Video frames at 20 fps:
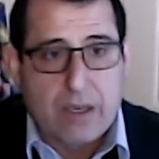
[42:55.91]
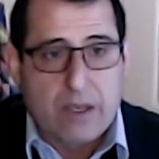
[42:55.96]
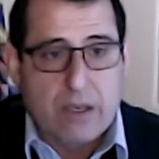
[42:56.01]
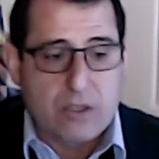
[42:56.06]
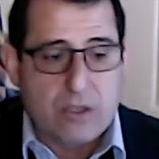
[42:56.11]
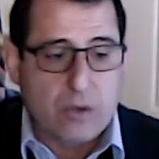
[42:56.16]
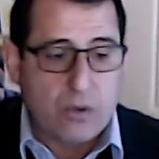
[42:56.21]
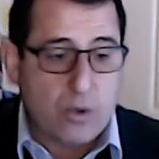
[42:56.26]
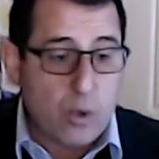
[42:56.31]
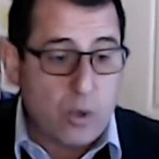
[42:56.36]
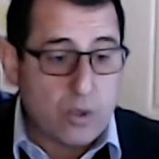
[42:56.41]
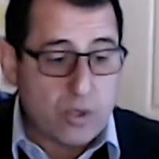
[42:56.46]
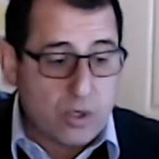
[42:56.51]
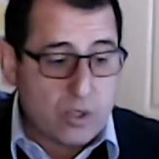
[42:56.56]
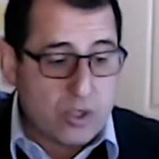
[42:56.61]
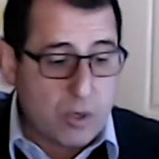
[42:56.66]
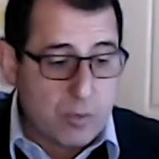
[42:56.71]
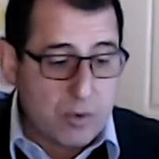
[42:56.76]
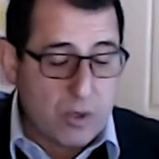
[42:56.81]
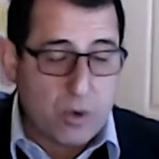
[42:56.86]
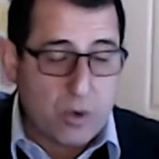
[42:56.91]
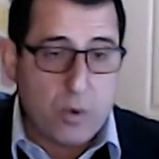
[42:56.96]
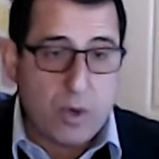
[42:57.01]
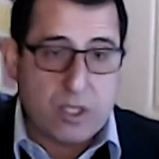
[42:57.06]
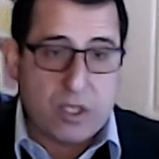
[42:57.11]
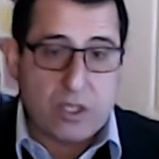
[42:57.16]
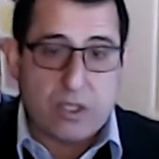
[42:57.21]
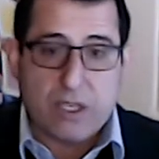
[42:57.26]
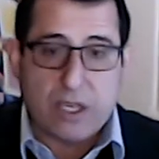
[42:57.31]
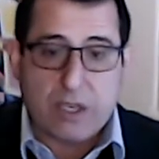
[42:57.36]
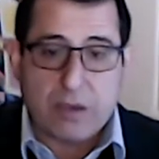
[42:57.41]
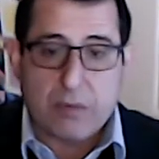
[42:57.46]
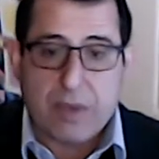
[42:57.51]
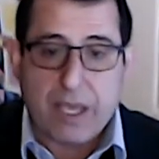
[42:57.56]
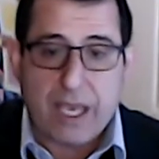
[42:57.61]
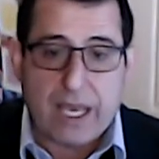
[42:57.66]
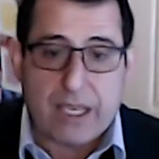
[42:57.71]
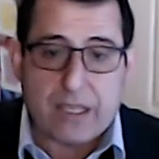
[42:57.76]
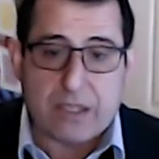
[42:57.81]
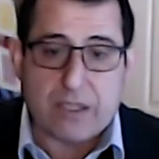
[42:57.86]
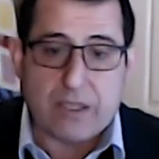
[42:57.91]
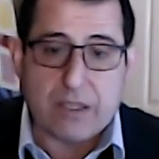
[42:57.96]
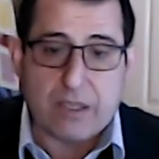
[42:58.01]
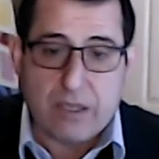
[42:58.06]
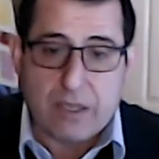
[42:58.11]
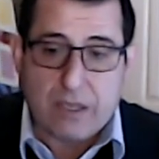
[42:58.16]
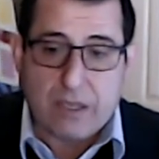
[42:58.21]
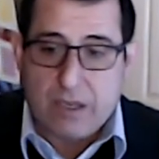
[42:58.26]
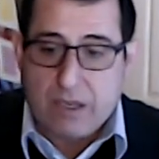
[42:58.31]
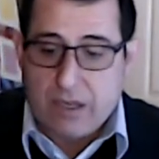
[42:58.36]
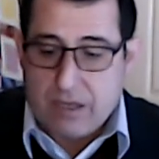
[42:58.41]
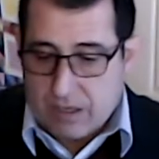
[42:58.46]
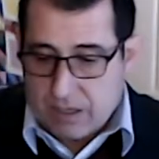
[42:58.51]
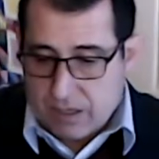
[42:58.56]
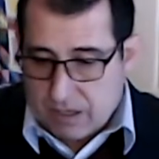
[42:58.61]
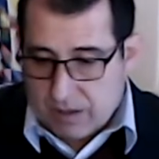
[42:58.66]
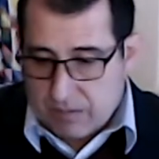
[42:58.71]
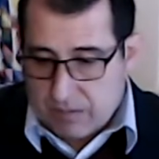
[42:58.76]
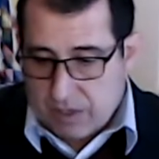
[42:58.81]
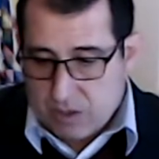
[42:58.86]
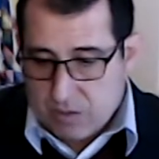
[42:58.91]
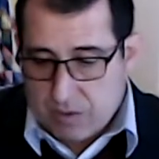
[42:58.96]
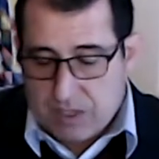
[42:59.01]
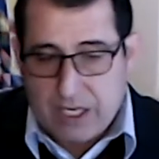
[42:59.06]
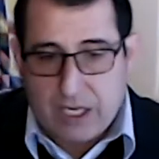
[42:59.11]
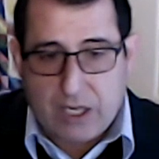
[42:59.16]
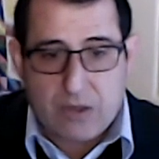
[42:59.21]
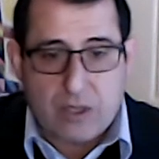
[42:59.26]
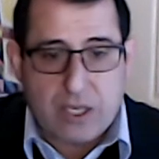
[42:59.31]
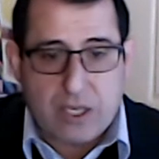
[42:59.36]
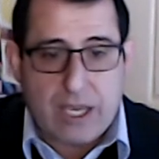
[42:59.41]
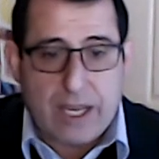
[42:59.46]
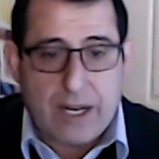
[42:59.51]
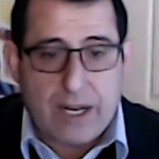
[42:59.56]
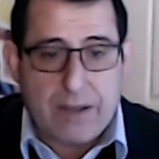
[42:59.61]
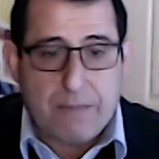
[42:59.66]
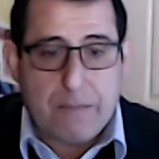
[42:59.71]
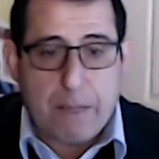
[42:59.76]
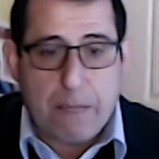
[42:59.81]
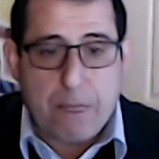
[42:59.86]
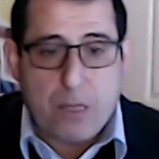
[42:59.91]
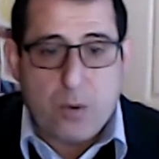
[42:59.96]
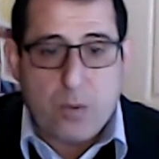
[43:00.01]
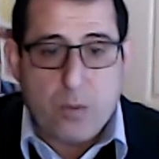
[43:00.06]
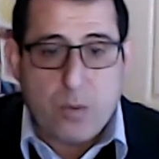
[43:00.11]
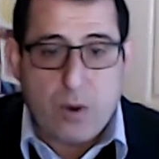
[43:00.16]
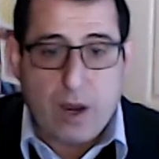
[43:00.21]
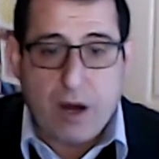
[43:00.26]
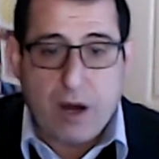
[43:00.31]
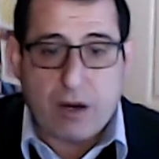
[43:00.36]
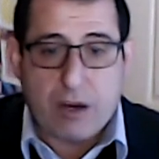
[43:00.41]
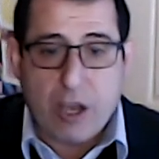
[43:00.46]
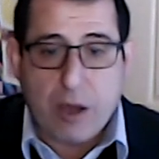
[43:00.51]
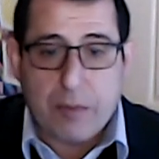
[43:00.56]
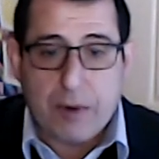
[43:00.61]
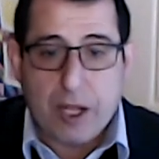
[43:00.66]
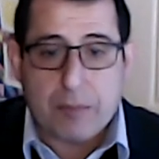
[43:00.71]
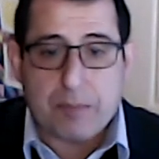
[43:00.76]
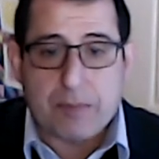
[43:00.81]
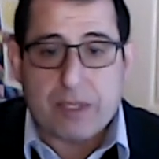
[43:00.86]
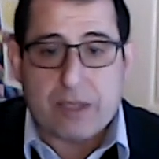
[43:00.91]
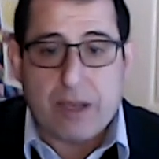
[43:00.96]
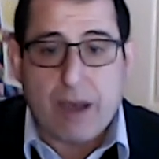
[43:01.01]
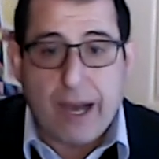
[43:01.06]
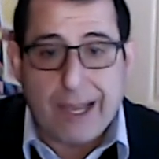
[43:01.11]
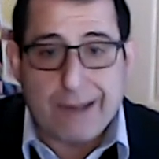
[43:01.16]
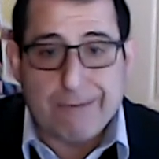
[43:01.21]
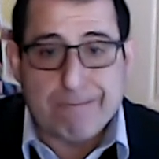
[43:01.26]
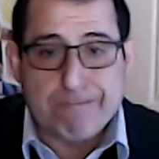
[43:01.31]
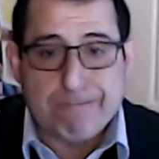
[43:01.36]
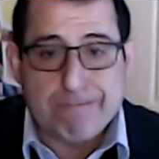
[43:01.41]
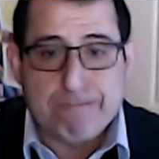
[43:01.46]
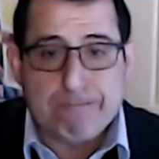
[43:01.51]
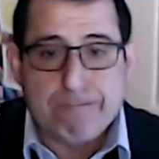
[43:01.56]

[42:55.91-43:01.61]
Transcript: So those are some of the questions that can be asked as we take a look at it. We are coming up to time.